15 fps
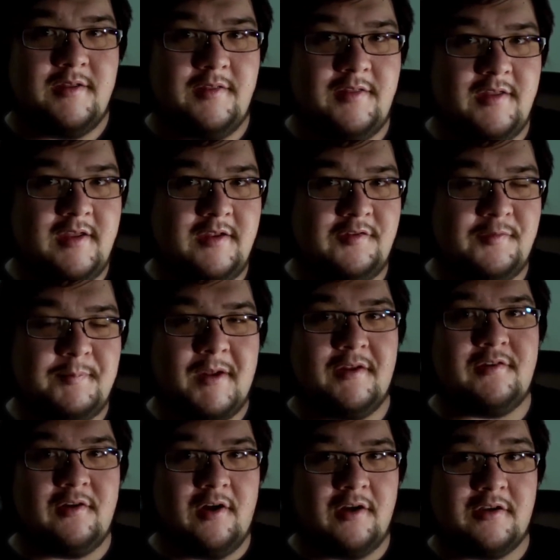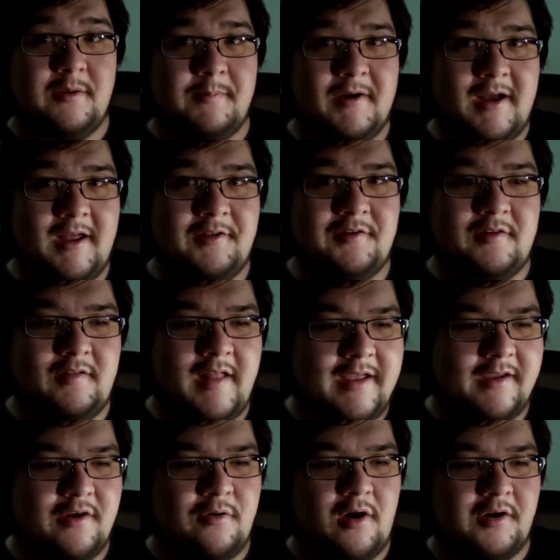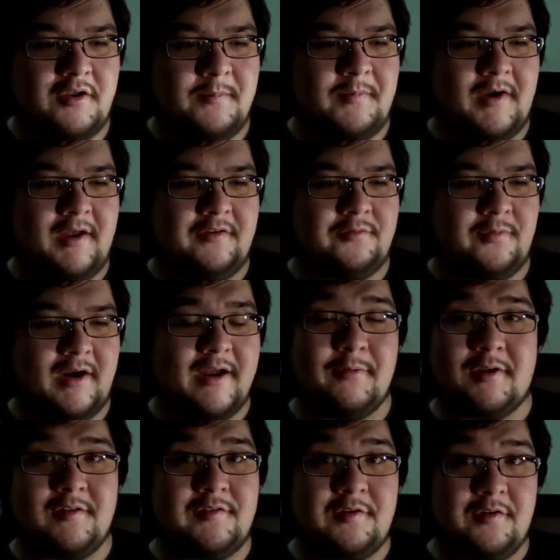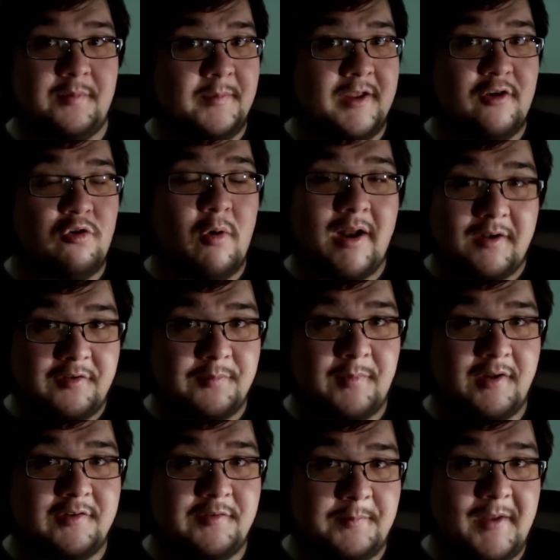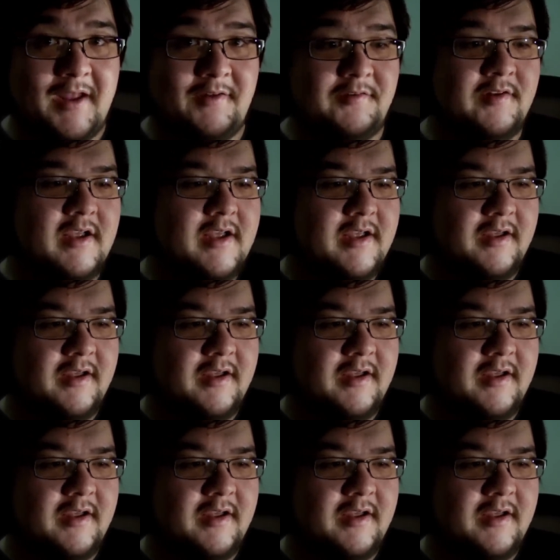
the space it occupies, and Lego occupies what I would consider to be quite a small space,